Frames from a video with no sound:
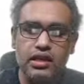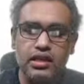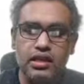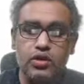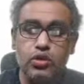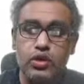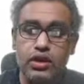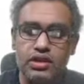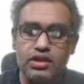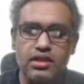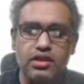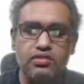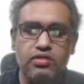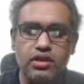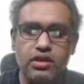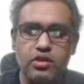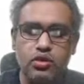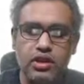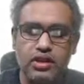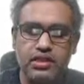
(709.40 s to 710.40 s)
the question,
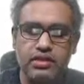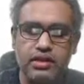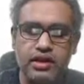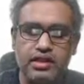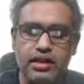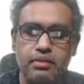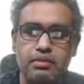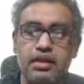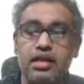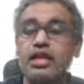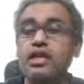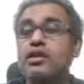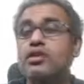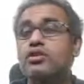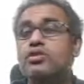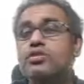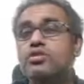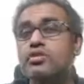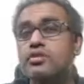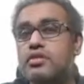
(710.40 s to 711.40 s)
for the question as I am telling
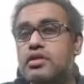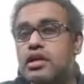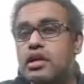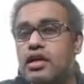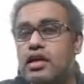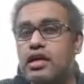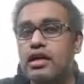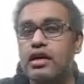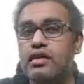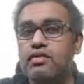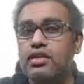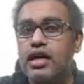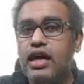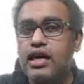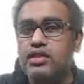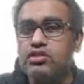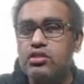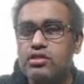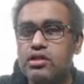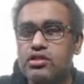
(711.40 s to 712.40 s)
you, if they
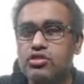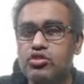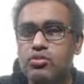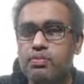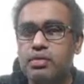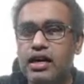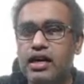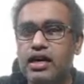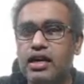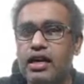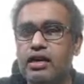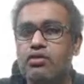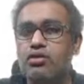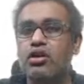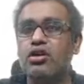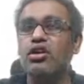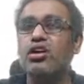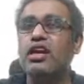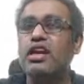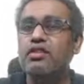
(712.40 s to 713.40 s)
ask you the
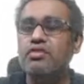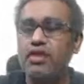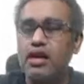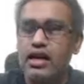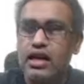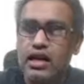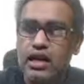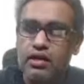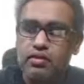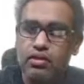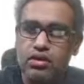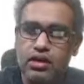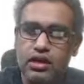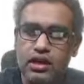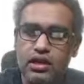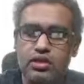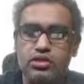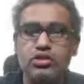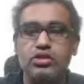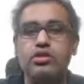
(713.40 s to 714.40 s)
supraclavicular or
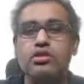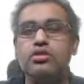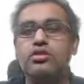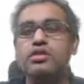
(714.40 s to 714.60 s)
infraclavicular, you should know